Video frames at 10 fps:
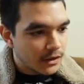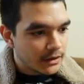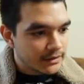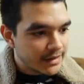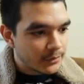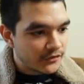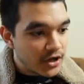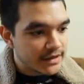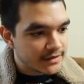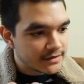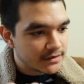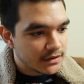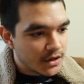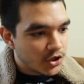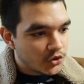table of contents,
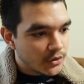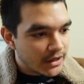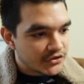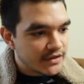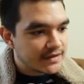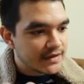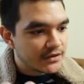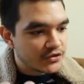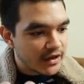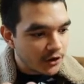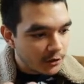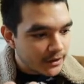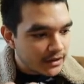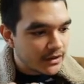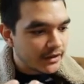you can actually see that there's
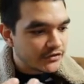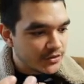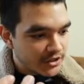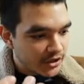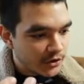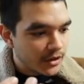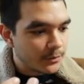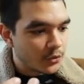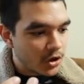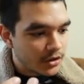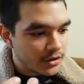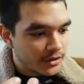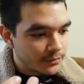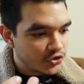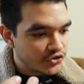Arabic, Egyptian Arabic, Moroccan,
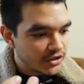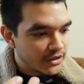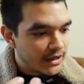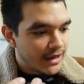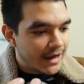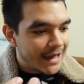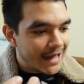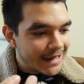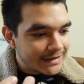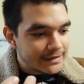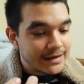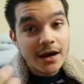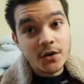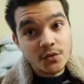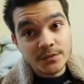Persian, and
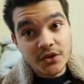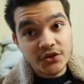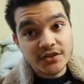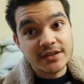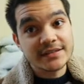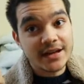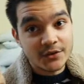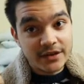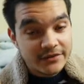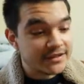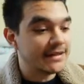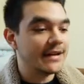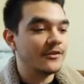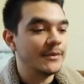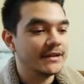now there's South Levantine
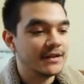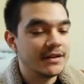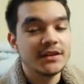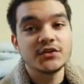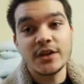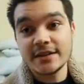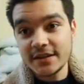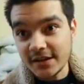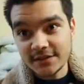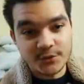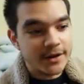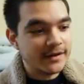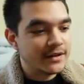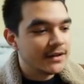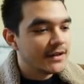Arabic. So that's us,
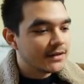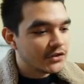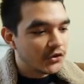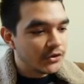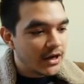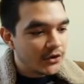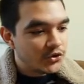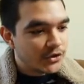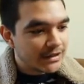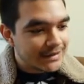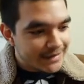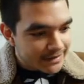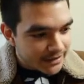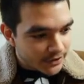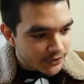right? So now you can click
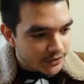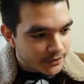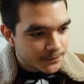here